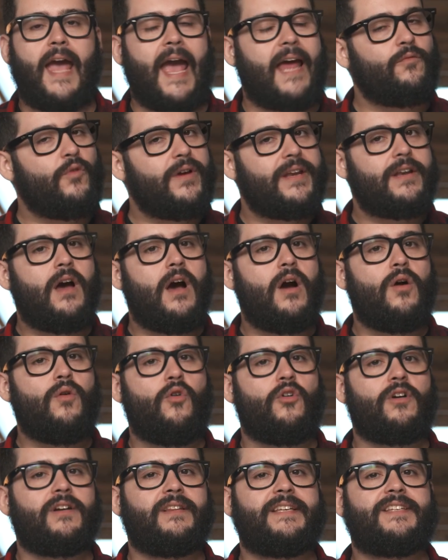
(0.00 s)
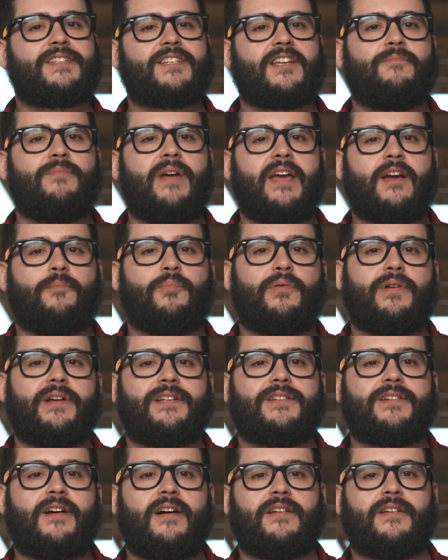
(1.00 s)
And we know, or at least can make a pretty
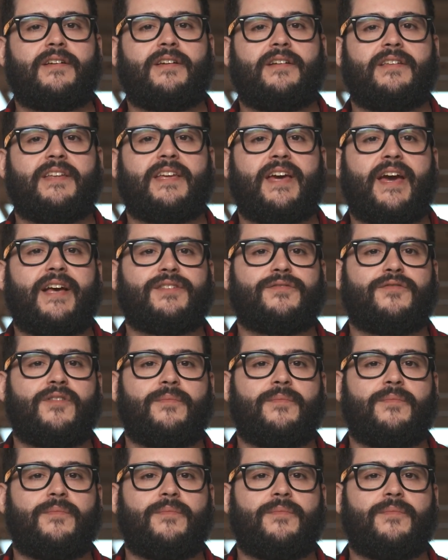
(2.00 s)
darn good guess